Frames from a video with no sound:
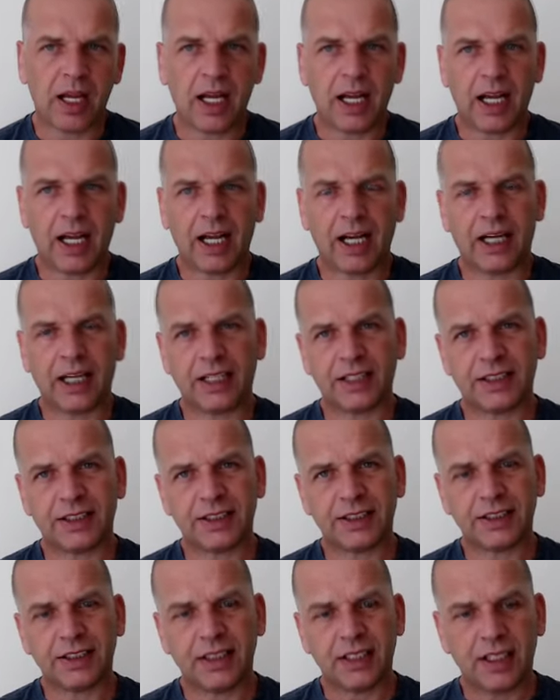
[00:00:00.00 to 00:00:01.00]
and
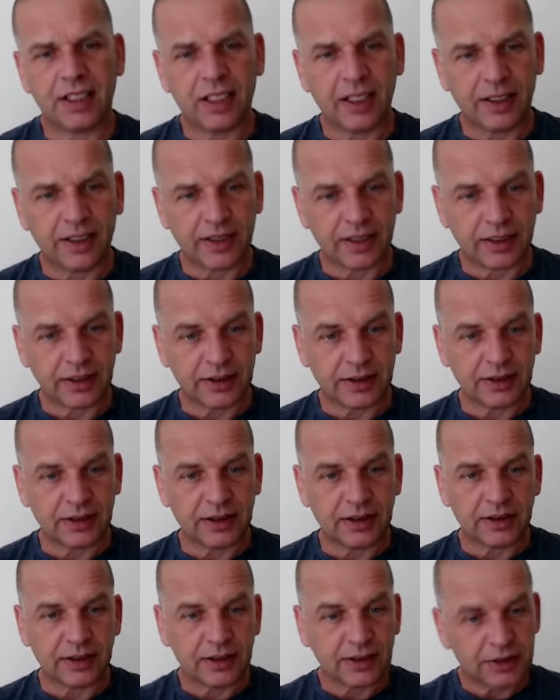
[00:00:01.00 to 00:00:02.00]
that
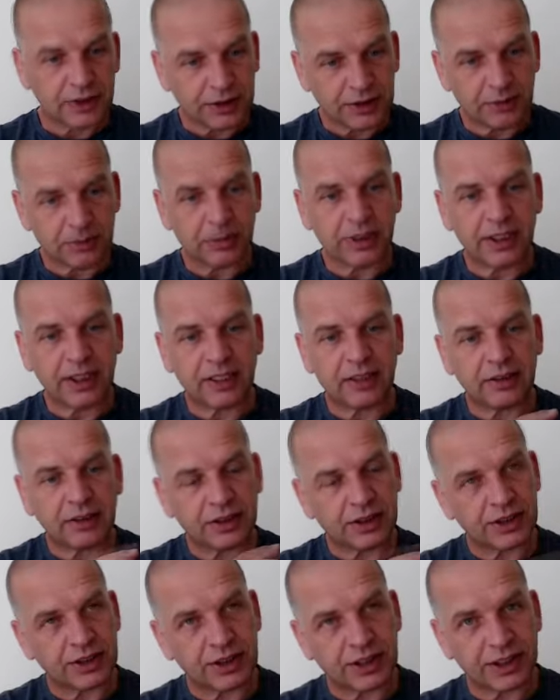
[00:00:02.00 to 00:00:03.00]
somebody else
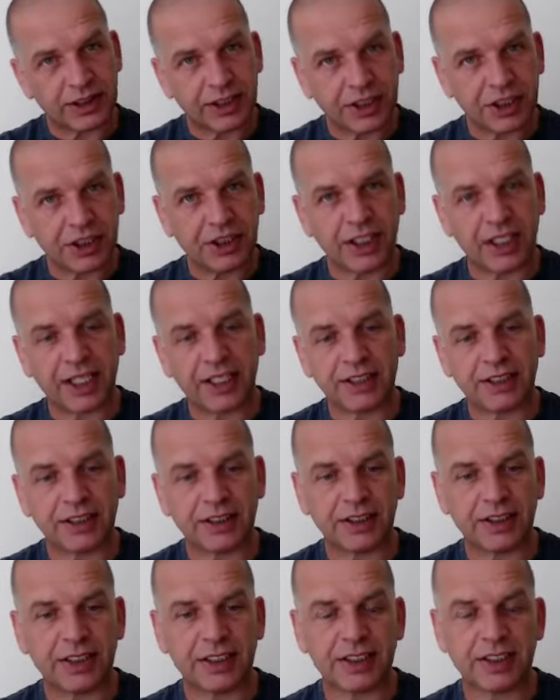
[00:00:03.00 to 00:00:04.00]
has initiated
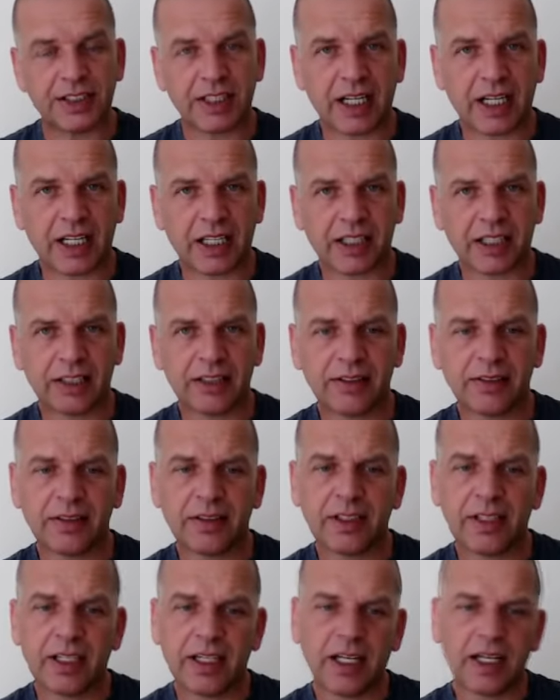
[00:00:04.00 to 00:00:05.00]
the attack,
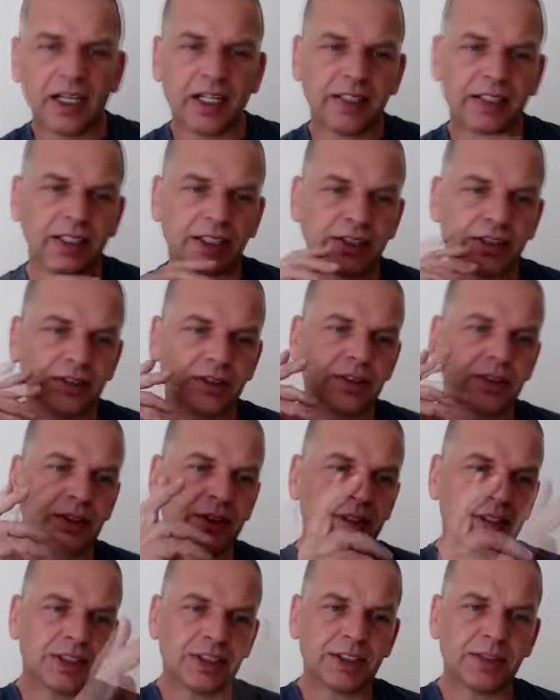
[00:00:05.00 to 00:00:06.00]
and then you're
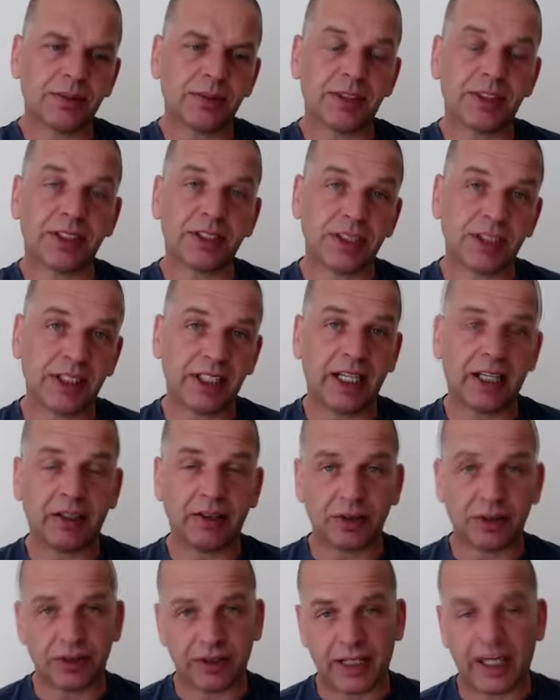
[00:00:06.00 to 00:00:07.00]
doing something to
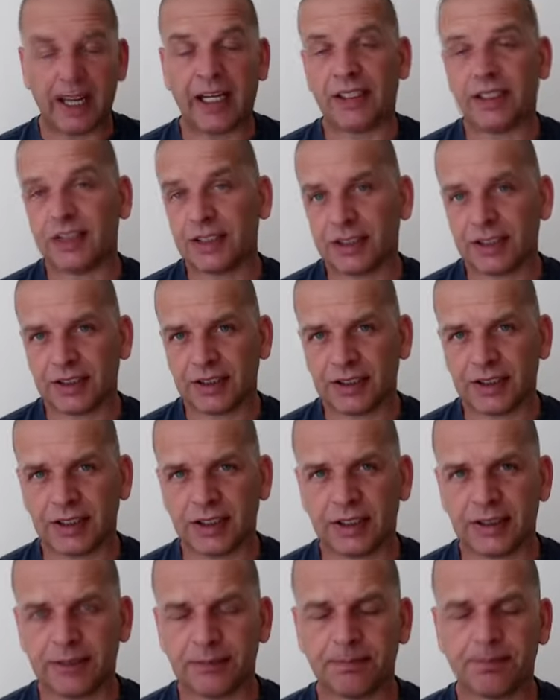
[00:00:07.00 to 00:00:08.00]
counter it, hence the
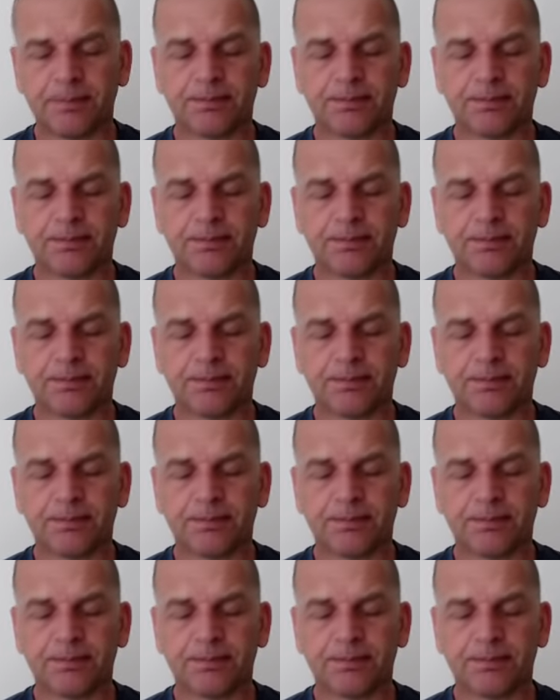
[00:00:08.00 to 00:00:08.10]
term.